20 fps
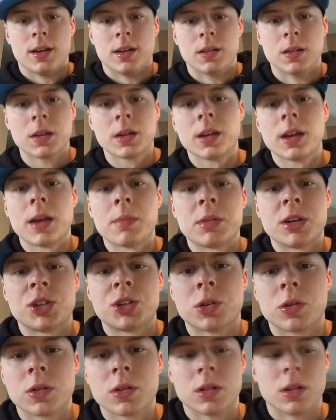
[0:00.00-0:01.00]
Looking at my
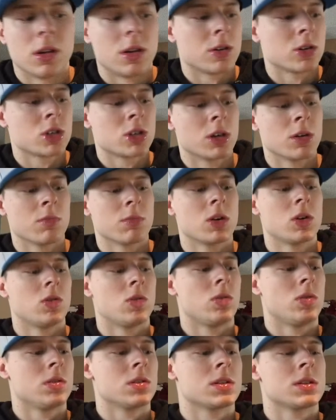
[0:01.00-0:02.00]
short and long-term
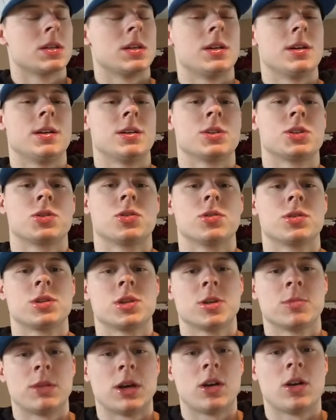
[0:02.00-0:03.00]
goals, short
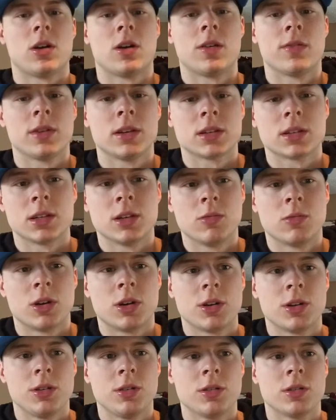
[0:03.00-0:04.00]
term I obviously
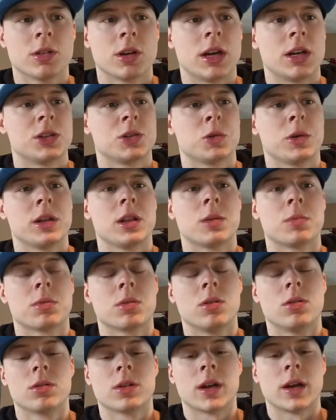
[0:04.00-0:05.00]
want to graduate the
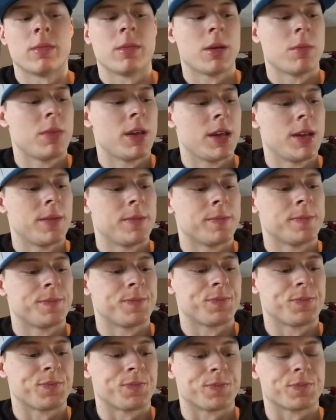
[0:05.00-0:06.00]
program I'm in
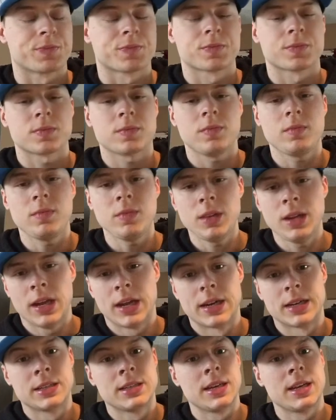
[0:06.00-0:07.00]

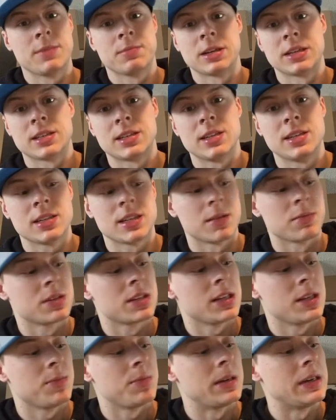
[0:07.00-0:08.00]
and attain my CSEP
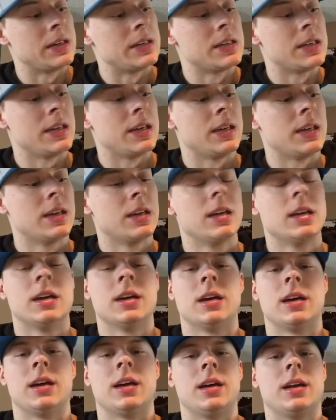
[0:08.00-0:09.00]
CPT,
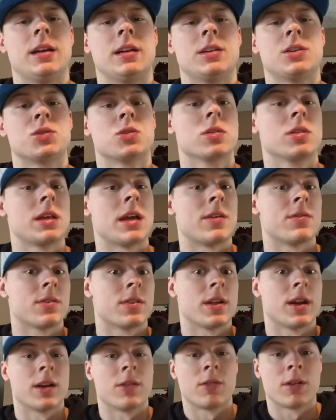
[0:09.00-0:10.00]
and shortly after
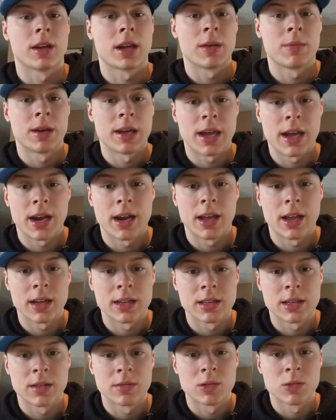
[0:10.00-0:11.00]
that I want to get my
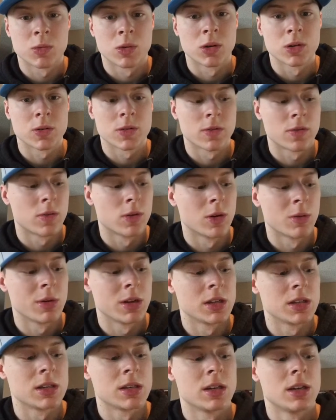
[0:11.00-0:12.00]
NASM sports
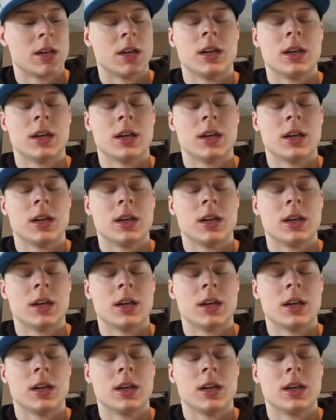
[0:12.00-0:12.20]
performance